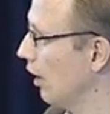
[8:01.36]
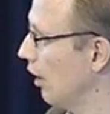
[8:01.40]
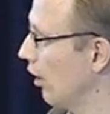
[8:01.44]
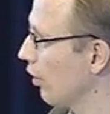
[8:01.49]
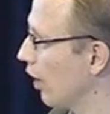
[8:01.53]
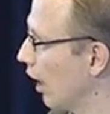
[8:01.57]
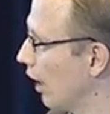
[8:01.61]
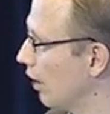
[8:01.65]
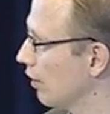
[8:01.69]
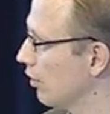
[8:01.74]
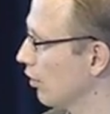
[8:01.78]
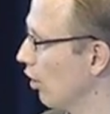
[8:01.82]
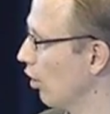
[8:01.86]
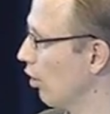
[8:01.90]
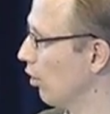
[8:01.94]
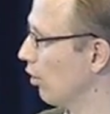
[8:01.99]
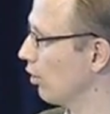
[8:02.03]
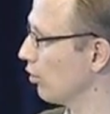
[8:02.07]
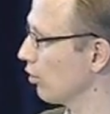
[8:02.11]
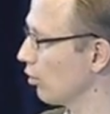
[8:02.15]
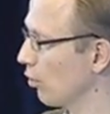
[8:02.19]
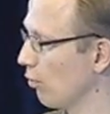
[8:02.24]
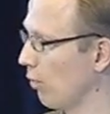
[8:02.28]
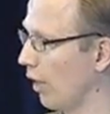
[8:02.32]
uh, okay,
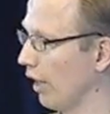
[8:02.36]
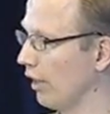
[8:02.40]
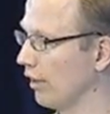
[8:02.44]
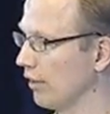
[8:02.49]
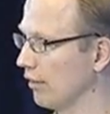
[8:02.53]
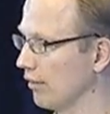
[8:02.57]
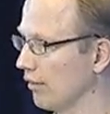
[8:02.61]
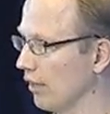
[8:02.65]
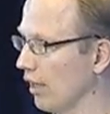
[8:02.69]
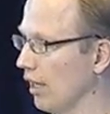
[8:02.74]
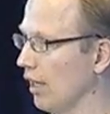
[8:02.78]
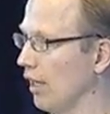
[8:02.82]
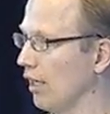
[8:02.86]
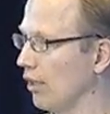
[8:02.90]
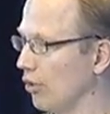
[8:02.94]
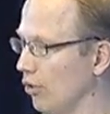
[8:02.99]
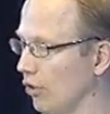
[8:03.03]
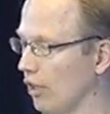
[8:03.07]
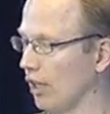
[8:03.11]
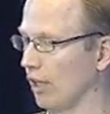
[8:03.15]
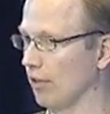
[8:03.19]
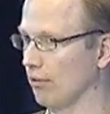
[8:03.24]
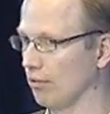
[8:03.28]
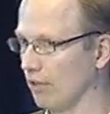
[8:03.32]
so, so one,
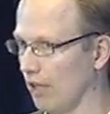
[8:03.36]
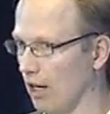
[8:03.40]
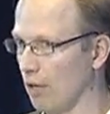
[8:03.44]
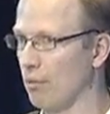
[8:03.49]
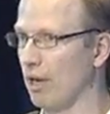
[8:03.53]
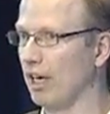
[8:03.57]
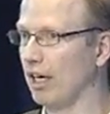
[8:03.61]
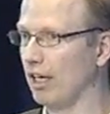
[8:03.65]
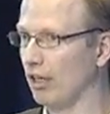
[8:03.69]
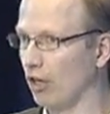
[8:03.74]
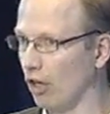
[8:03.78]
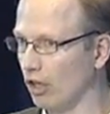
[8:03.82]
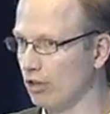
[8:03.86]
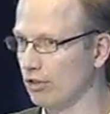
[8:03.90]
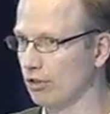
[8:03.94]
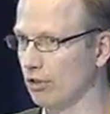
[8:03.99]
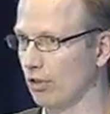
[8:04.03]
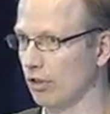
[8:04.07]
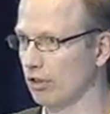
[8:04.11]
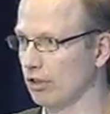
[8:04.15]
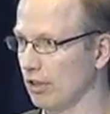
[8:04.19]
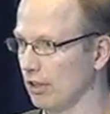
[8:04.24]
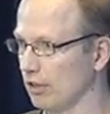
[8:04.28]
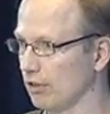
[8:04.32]
you can, there are many noise
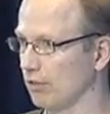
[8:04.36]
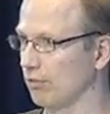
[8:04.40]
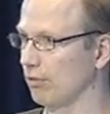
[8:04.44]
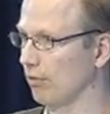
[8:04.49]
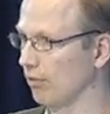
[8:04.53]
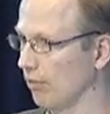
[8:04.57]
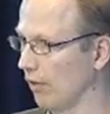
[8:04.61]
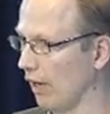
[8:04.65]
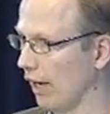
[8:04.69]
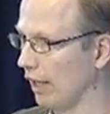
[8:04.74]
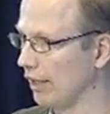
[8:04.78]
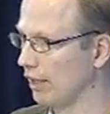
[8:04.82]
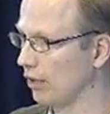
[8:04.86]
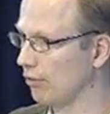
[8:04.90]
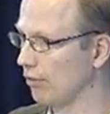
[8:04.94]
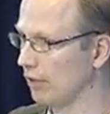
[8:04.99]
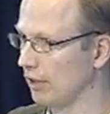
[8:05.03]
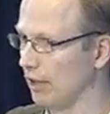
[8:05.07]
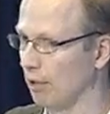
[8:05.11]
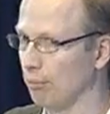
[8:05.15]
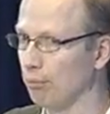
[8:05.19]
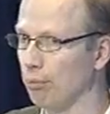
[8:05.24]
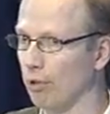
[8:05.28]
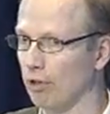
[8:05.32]
sources related
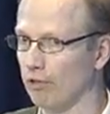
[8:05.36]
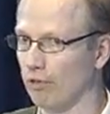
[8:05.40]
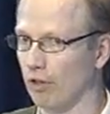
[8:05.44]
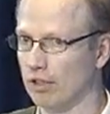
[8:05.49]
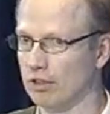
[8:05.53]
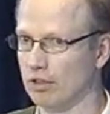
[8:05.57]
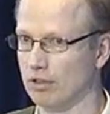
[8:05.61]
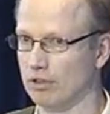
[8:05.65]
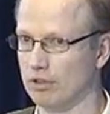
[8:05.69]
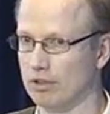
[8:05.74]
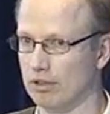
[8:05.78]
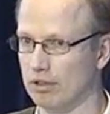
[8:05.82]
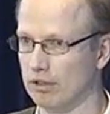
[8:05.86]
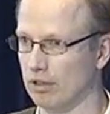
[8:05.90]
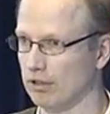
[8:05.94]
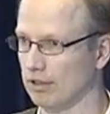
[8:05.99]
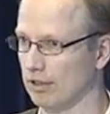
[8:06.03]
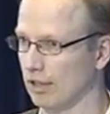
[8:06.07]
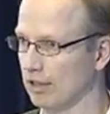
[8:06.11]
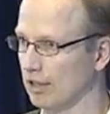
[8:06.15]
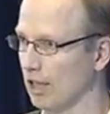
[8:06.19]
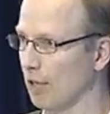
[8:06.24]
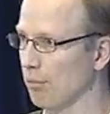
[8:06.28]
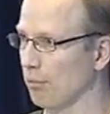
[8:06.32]
with imperfections in the
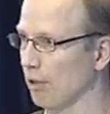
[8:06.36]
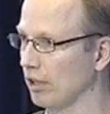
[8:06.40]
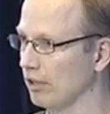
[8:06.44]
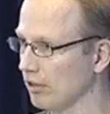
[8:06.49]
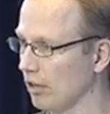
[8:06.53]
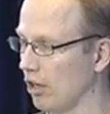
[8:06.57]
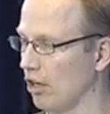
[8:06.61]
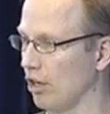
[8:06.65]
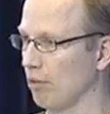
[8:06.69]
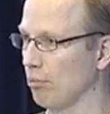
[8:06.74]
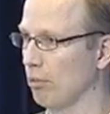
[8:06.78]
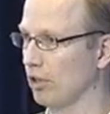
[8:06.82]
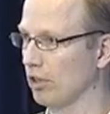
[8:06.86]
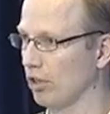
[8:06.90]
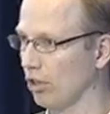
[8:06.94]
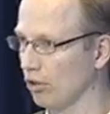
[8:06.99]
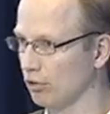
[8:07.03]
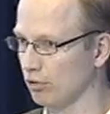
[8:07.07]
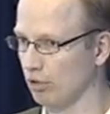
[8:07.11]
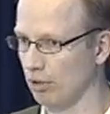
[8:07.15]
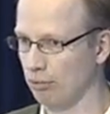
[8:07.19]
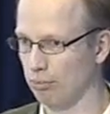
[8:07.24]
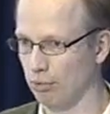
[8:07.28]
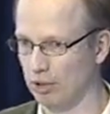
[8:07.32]
setup and so on, but
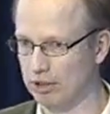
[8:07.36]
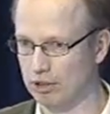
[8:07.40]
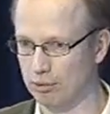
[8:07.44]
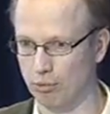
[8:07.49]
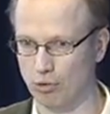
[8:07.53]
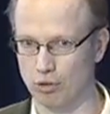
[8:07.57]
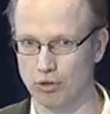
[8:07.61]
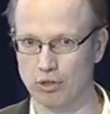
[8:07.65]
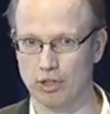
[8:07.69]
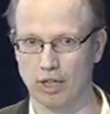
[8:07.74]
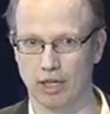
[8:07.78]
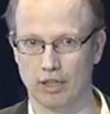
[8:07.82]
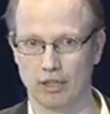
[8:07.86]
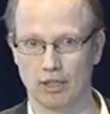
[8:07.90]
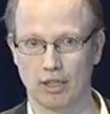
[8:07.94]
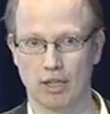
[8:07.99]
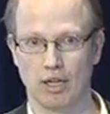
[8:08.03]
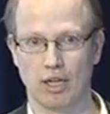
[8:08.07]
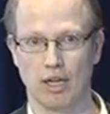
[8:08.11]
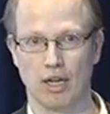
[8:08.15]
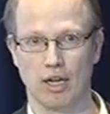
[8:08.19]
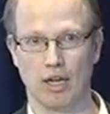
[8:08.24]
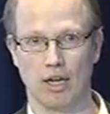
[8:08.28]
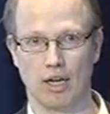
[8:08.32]
those in principle you can
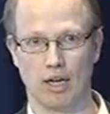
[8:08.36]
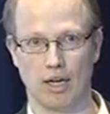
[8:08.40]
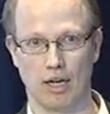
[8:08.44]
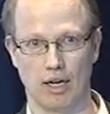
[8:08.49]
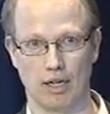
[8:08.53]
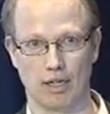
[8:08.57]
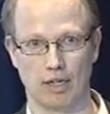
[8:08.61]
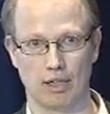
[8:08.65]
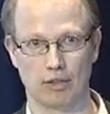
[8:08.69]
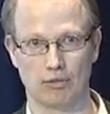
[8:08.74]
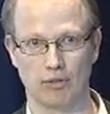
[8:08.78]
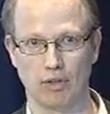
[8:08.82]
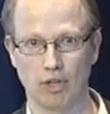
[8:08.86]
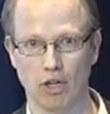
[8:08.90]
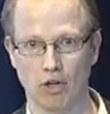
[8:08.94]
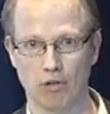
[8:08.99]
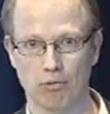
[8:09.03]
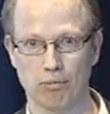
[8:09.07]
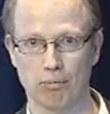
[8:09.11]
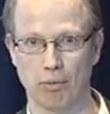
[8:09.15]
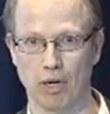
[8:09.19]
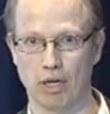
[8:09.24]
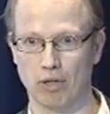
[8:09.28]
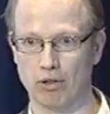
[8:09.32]
uh, get rid
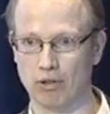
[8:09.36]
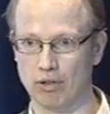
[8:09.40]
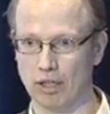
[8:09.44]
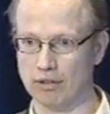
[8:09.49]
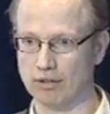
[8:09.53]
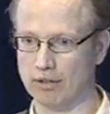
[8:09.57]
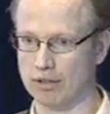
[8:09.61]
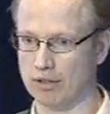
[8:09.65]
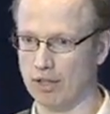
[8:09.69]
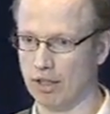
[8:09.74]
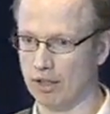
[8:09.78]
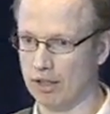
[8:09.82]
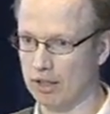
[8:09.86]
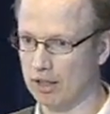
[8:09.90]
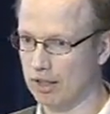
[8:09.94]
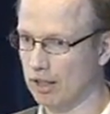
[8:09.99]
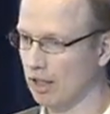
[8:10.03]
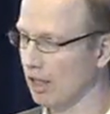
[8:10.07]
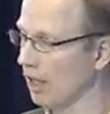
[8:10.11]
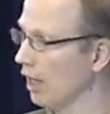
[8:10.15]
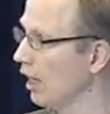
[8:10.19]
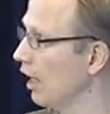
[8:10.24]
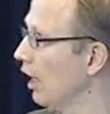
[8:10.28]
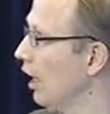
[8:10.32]
of by good engineering.